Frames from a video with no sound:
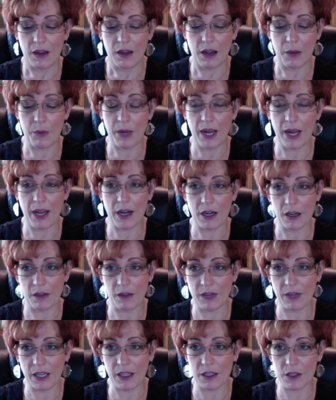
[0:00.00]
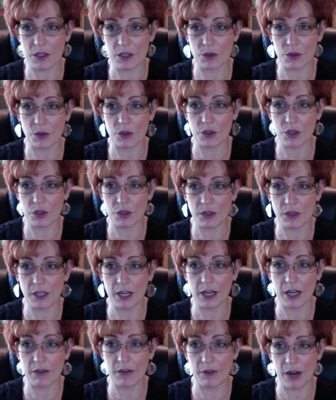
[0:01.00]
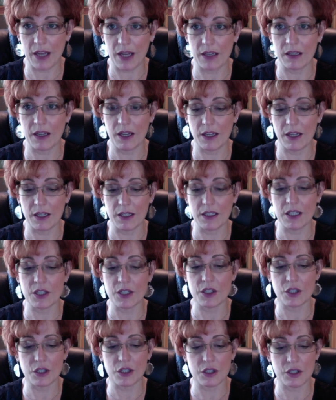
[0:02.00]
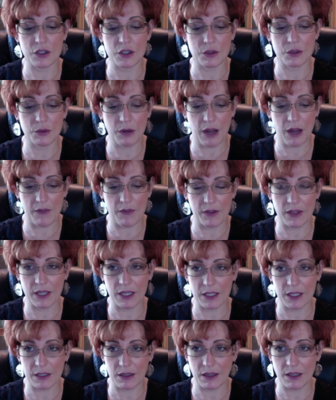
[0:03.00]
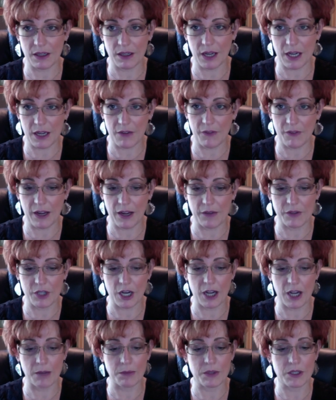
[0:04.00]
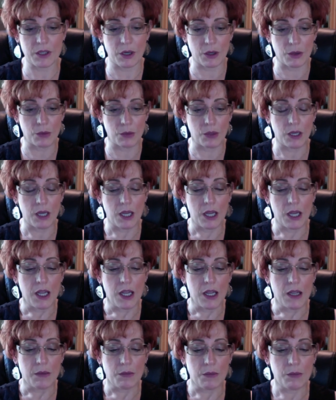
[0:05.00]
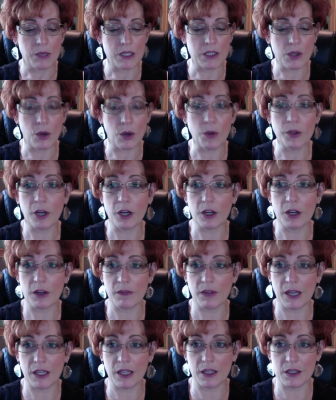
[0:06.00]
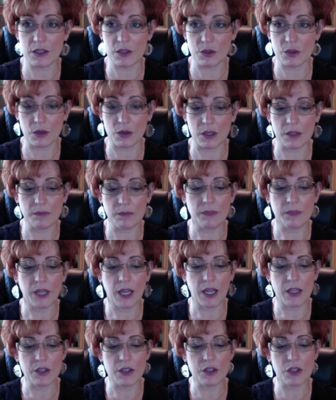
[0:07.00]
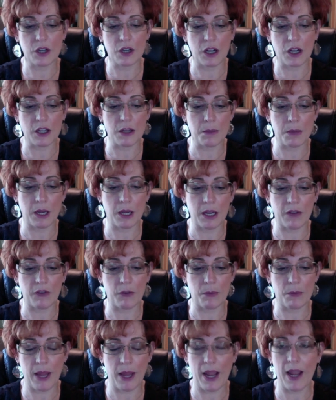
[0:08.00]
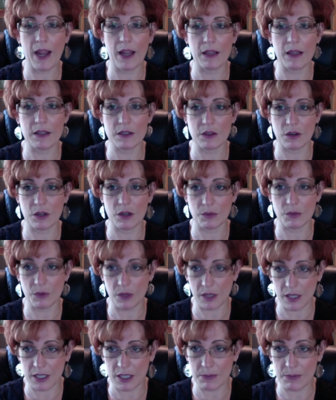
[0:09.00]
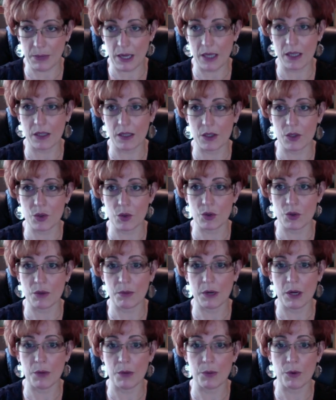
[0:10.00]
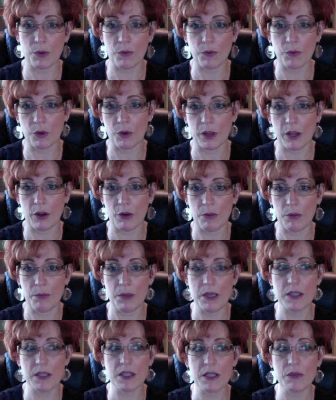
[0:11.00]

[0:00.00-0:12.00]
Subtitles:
we had a convenience store too that I ran in addition to having like a 9 to 5 job. So we sold our convenience store and took all the money from that and started really expanding the short-term rental portfolio because it